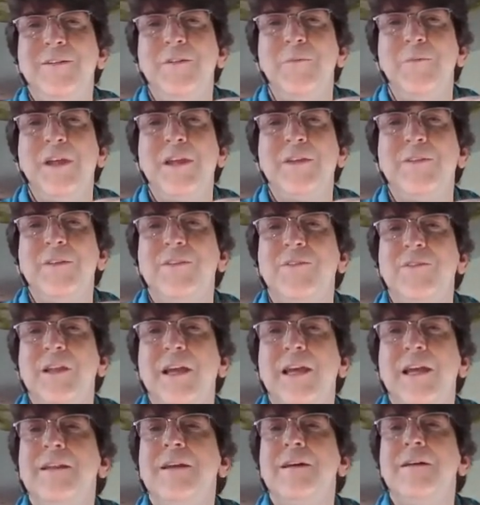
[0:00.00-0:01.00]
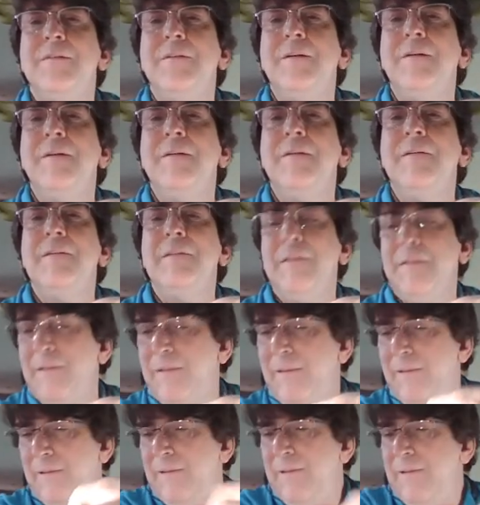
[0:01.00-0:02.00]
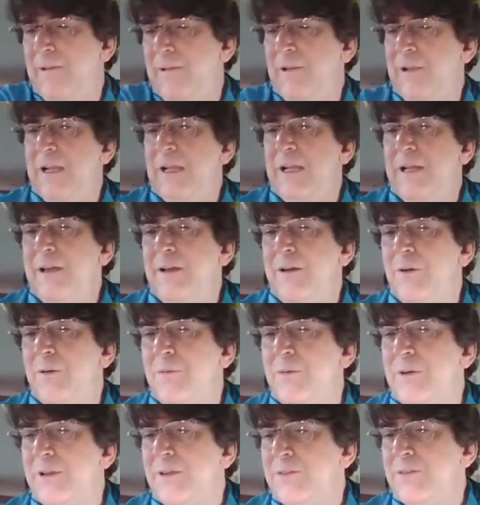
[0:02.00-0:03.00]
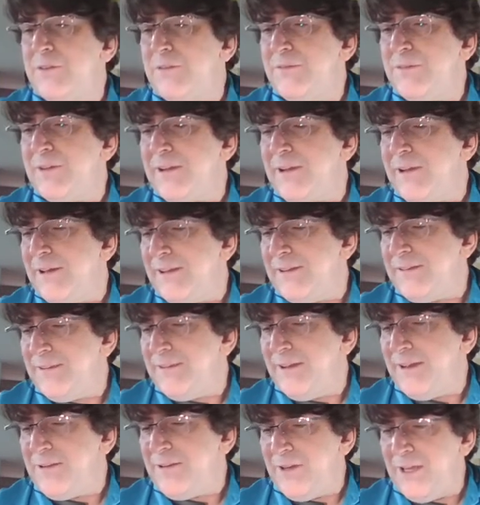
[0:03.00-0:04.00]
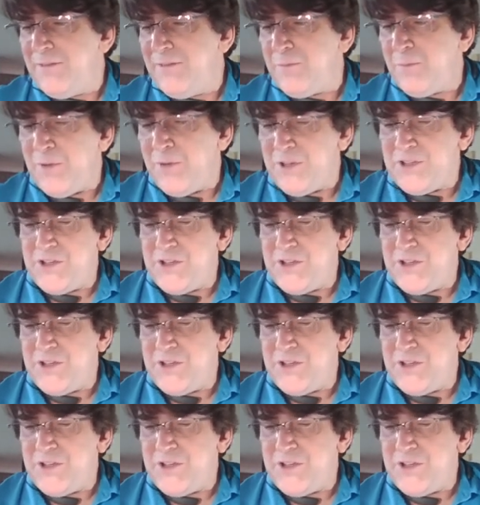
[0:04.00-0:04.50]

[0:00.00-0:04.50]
Um, so the special paper is in the book to make this Lando.